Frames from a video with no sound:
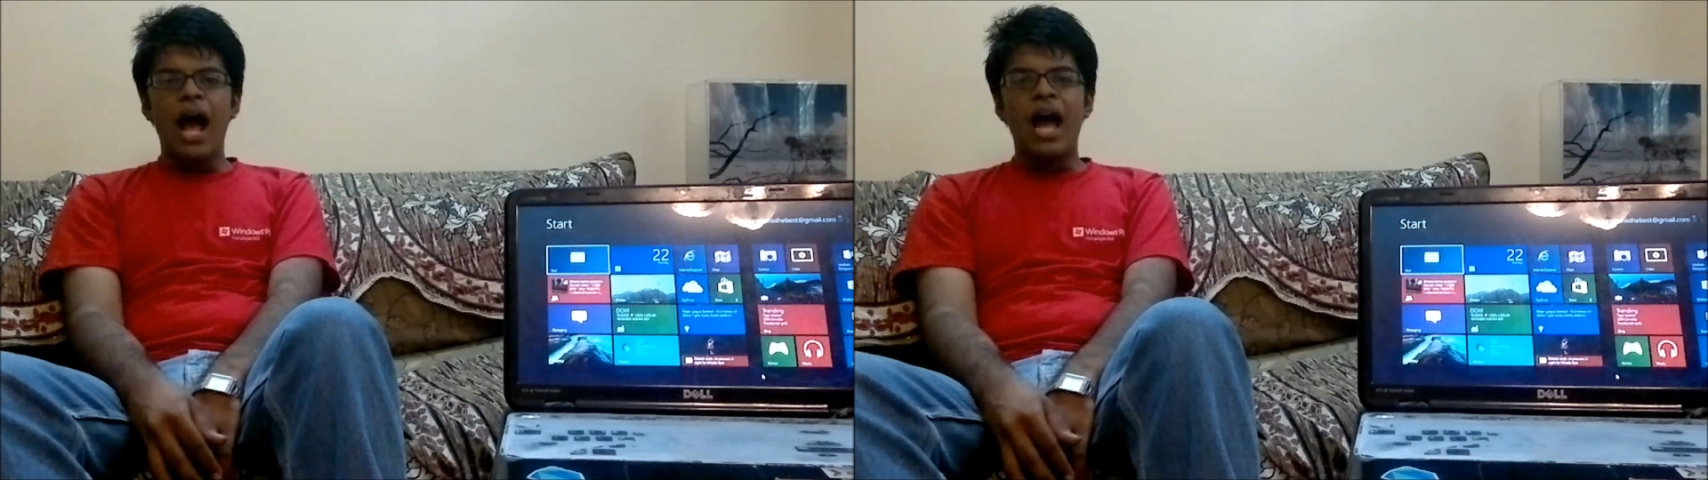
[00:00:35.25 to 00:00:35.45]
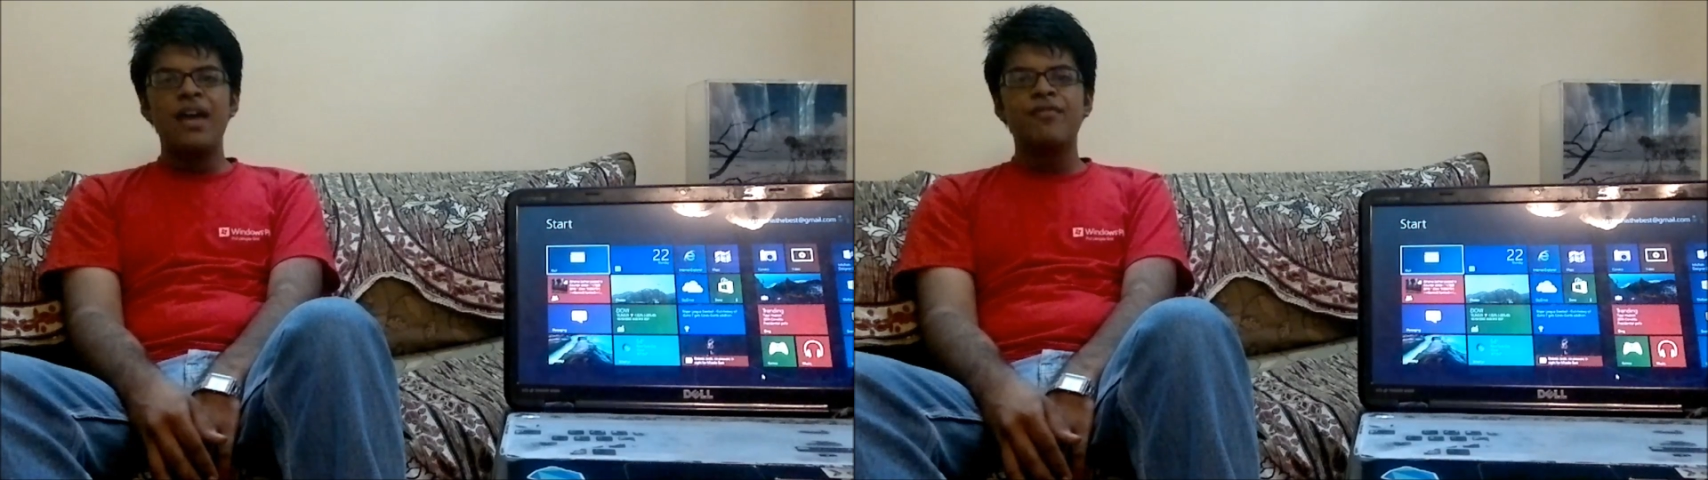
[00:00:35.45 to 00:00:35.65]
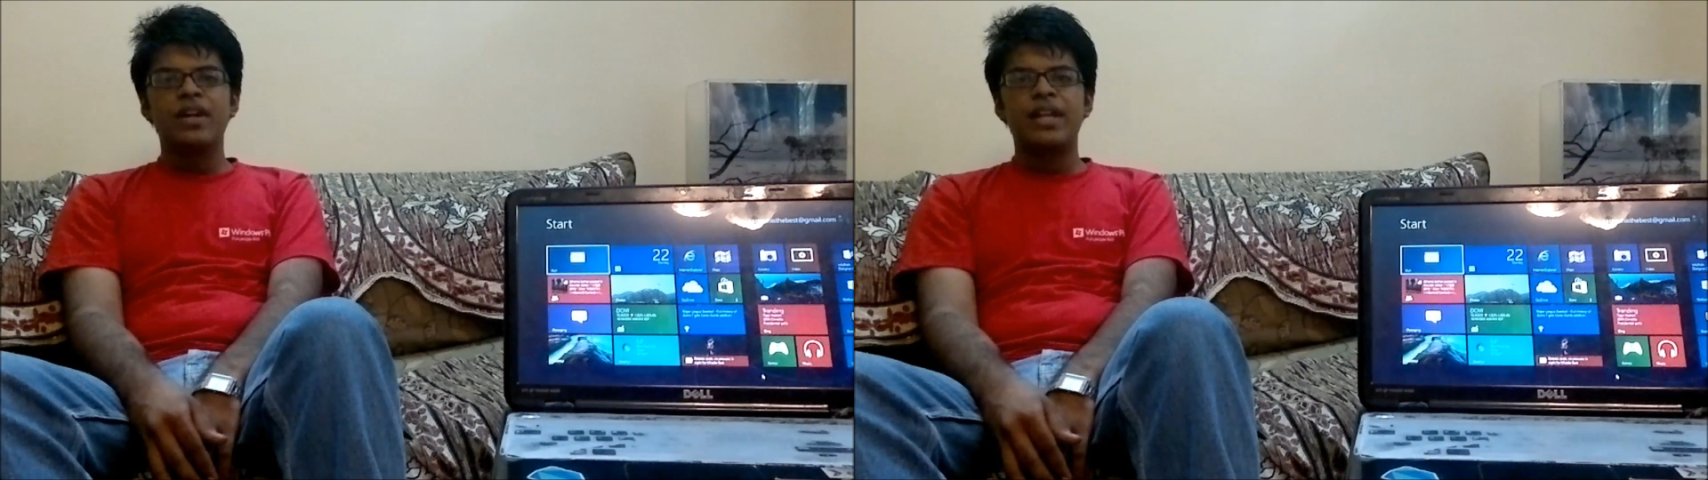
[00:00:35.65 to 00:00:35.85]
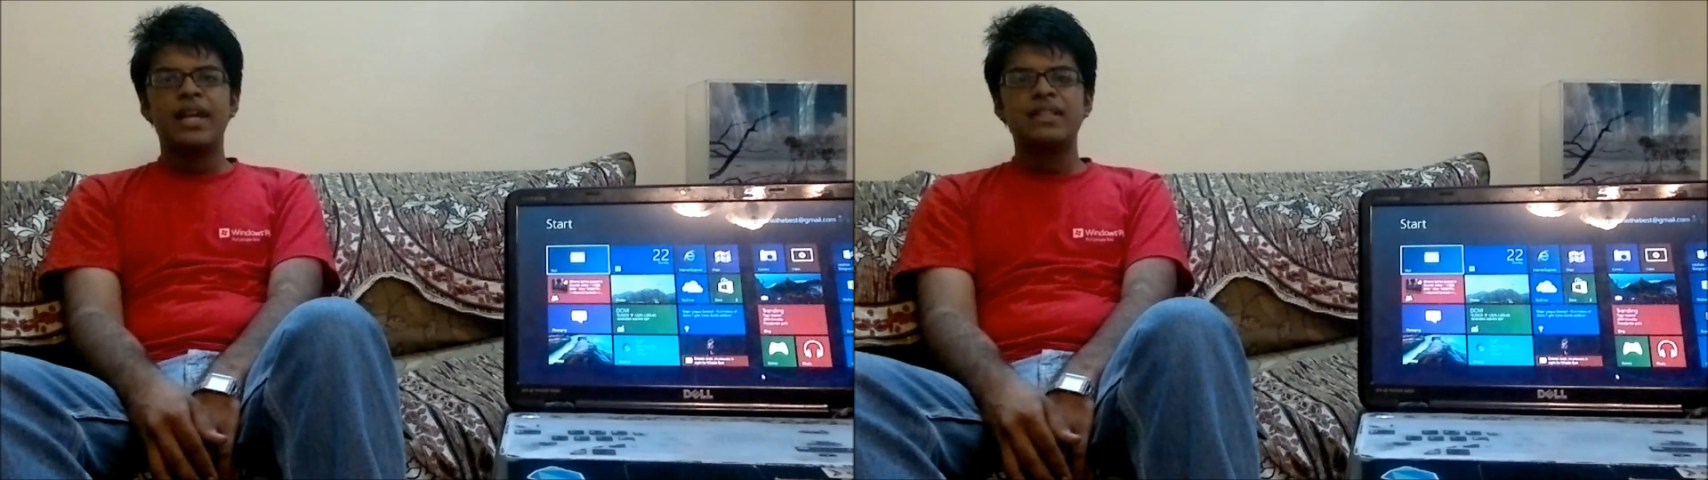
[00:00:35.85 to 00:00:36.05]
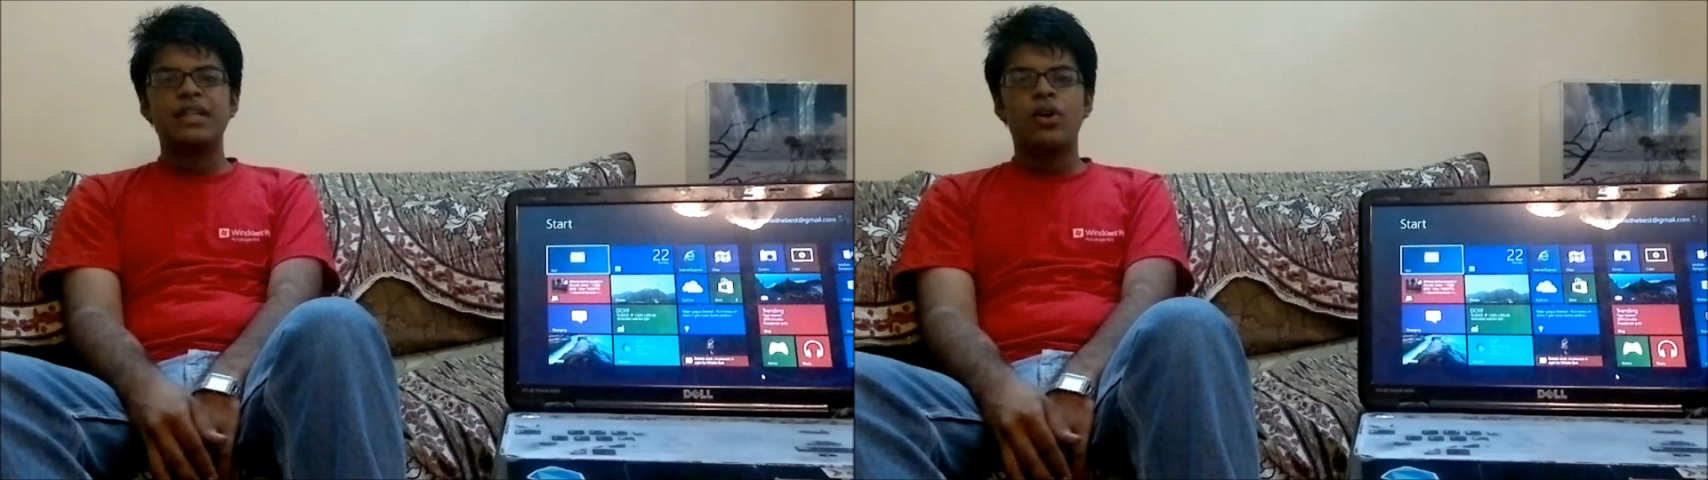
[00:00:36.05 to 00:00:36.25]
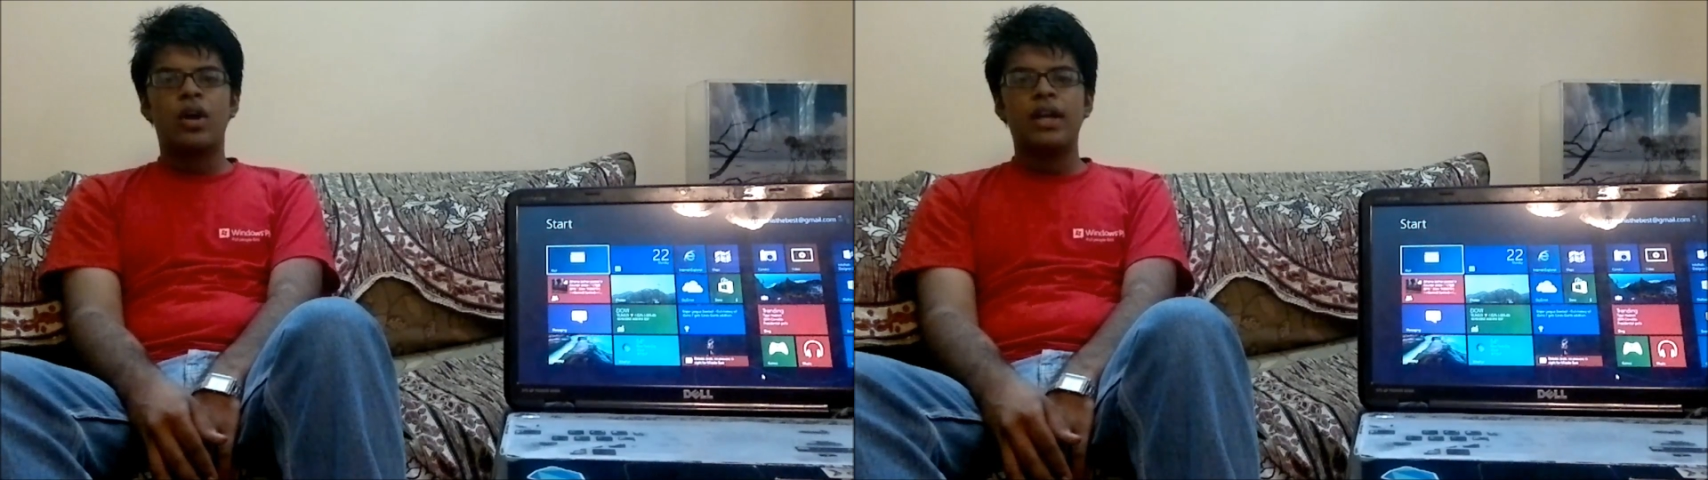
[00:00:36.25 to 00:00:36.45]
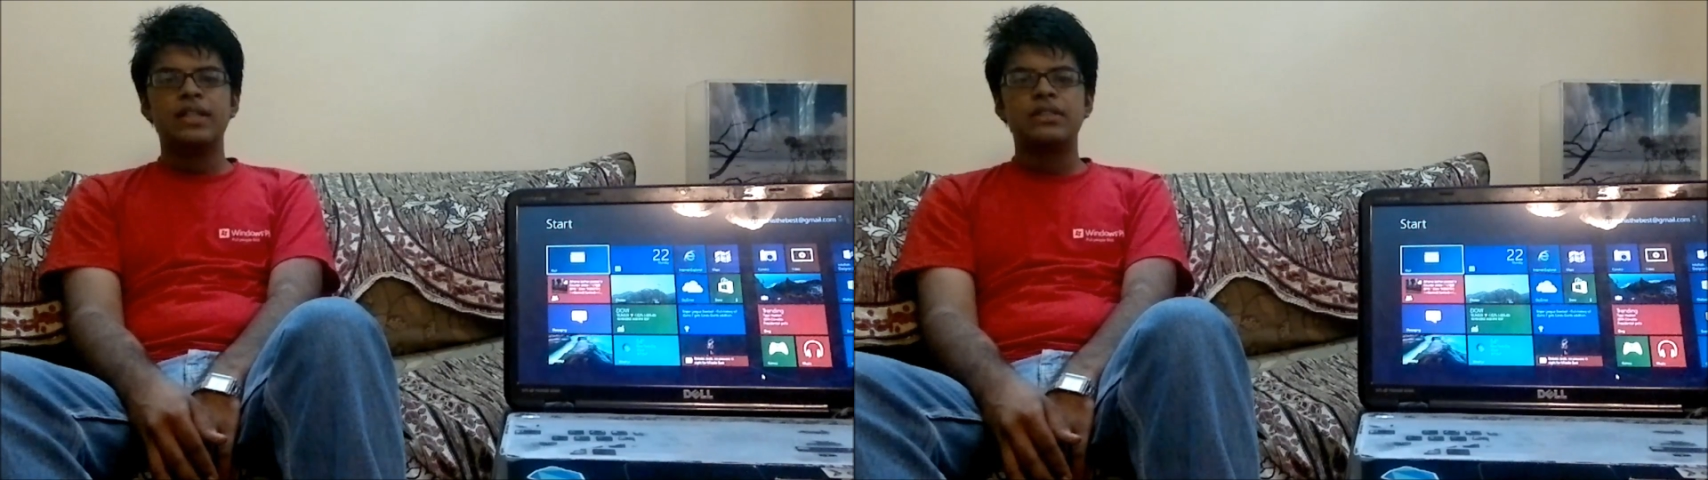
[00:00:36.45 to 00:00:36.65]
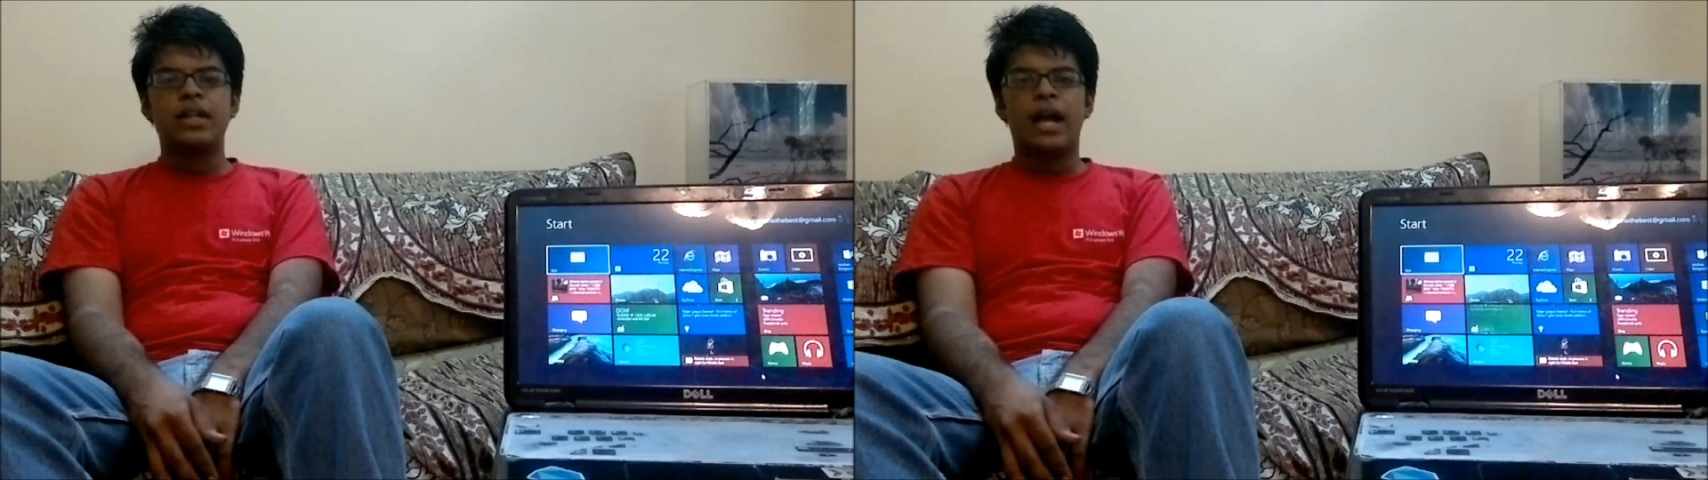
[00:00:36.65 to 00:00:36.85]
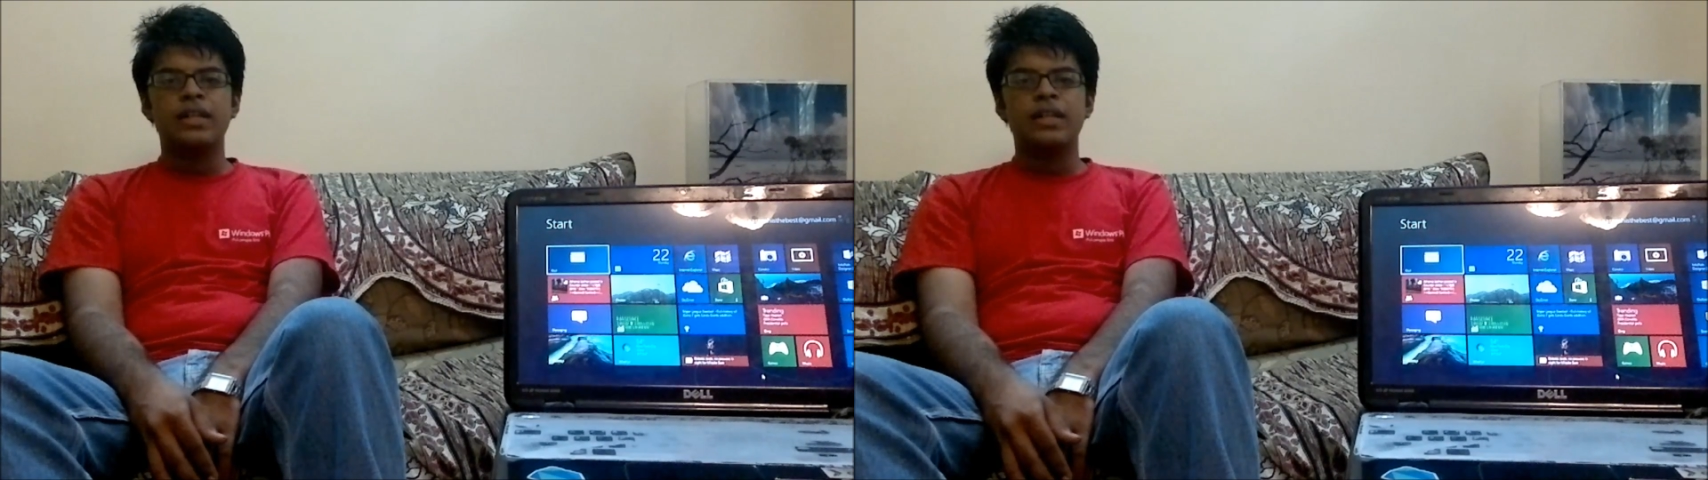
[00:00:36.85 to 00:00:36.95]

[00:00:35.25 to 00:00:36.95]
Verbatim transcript: I am working as an organizer